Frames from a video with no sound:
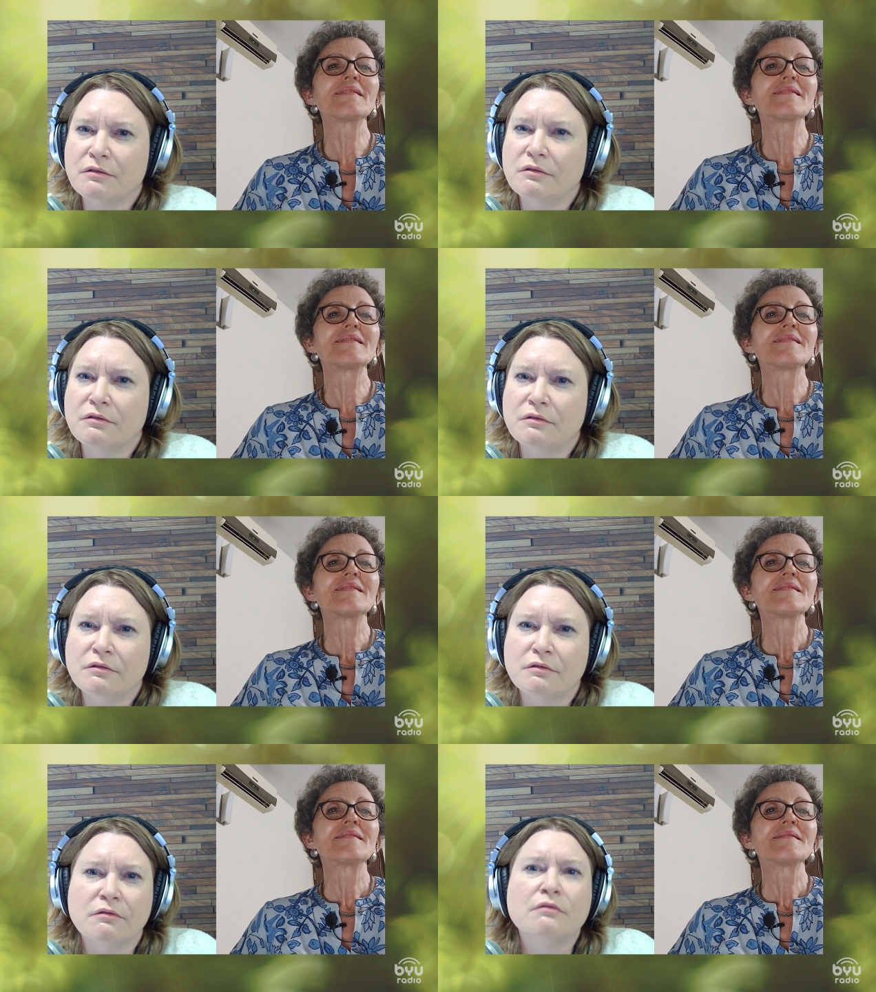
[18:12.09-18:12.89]

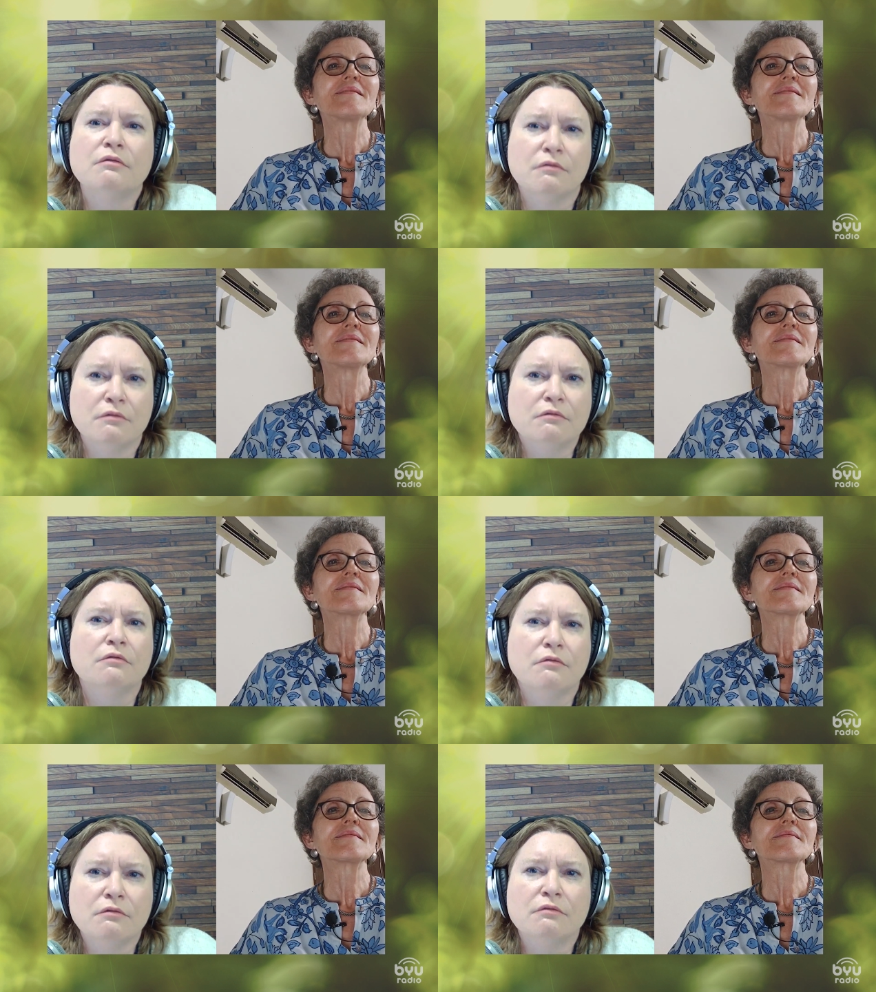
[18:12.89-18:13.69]

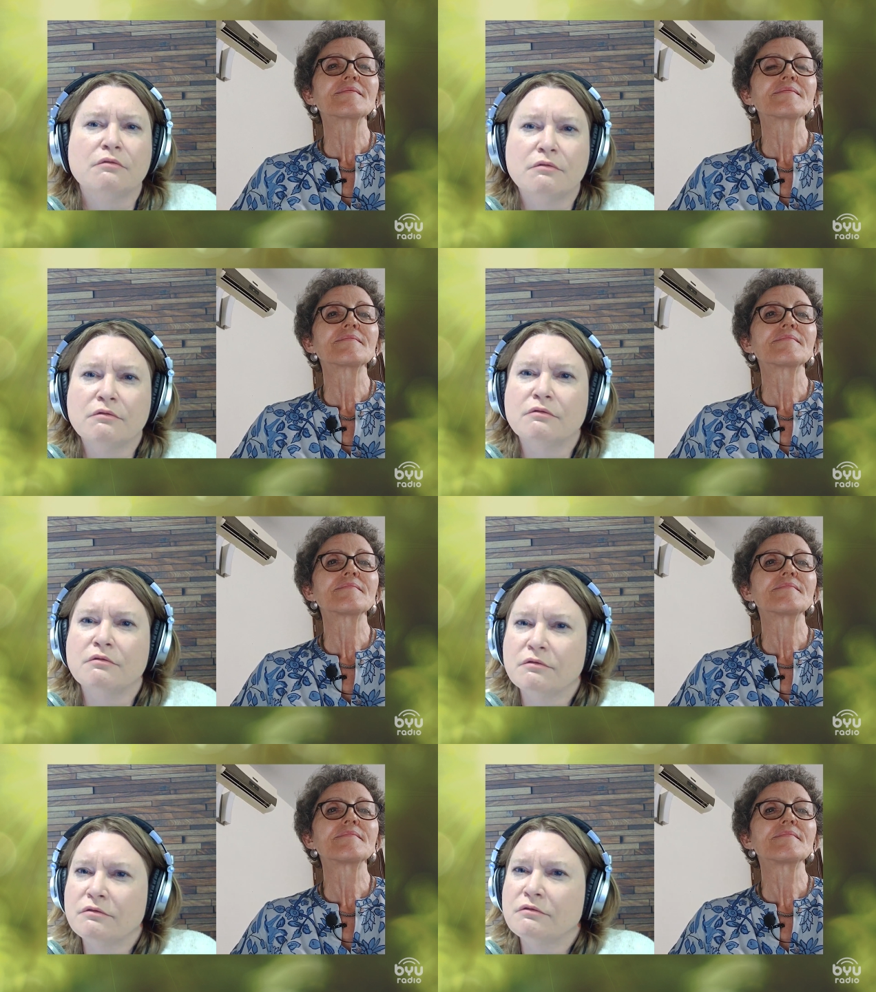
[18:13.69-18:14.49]

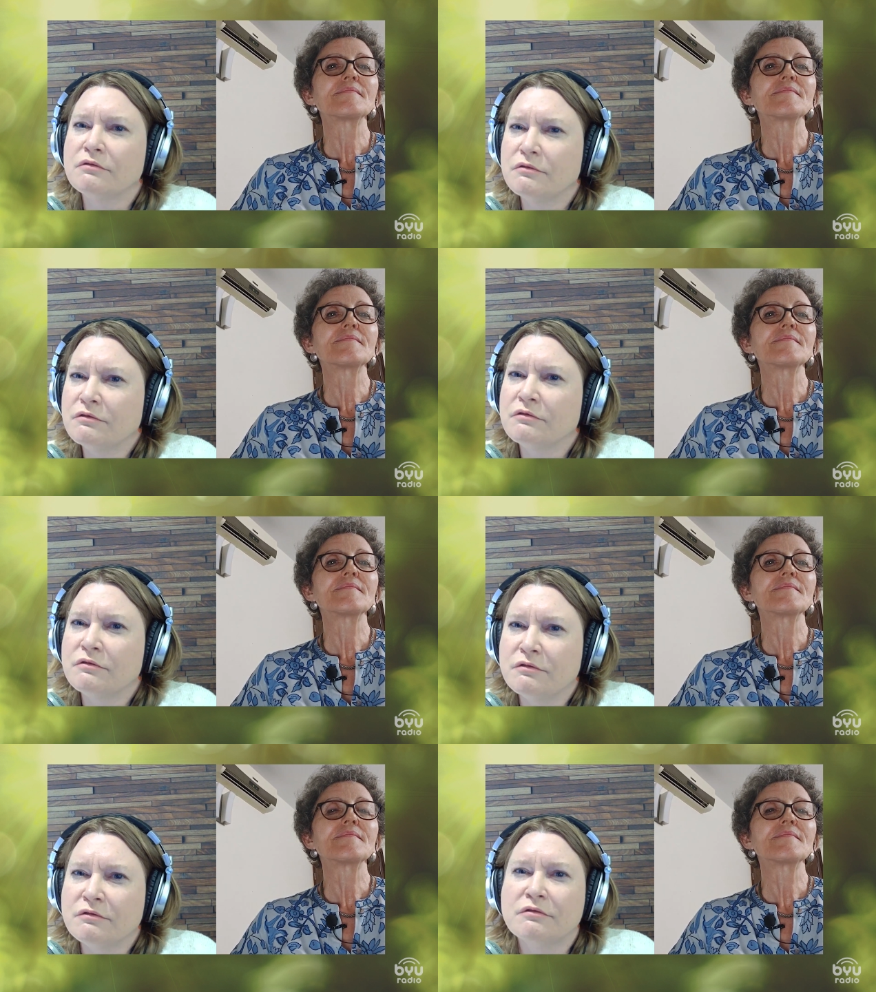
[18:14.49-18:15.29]

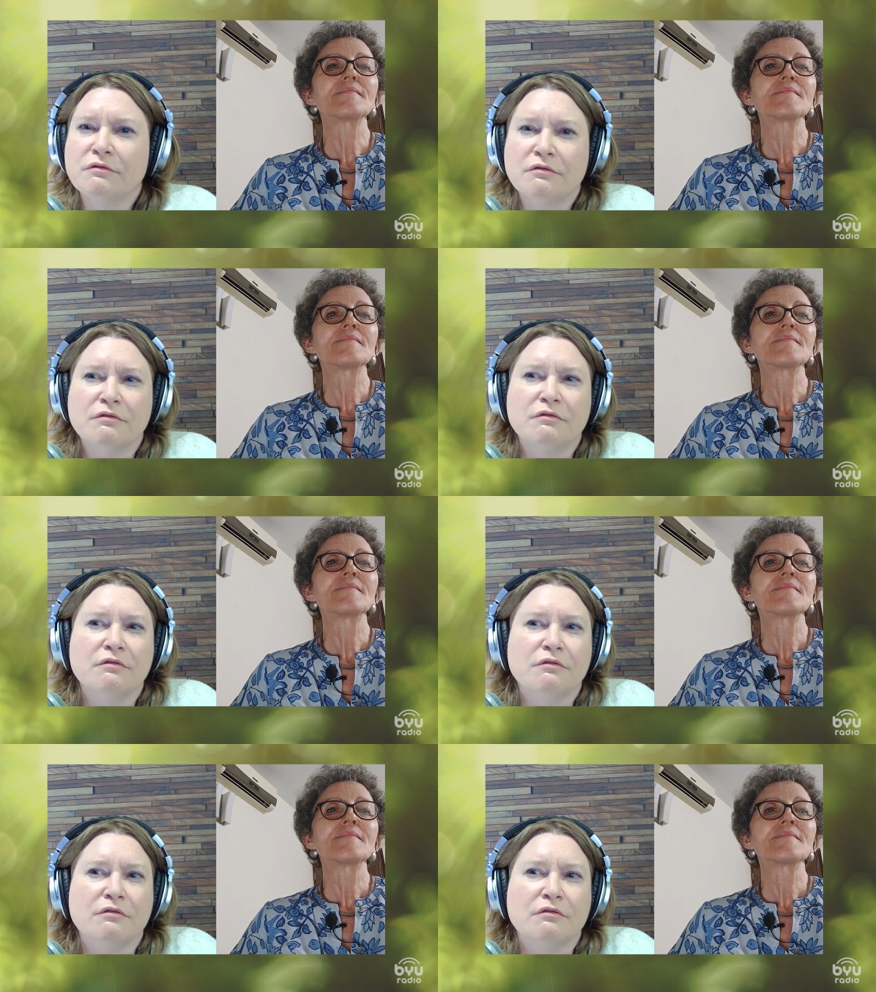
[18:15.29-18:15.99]
Nobody speaks.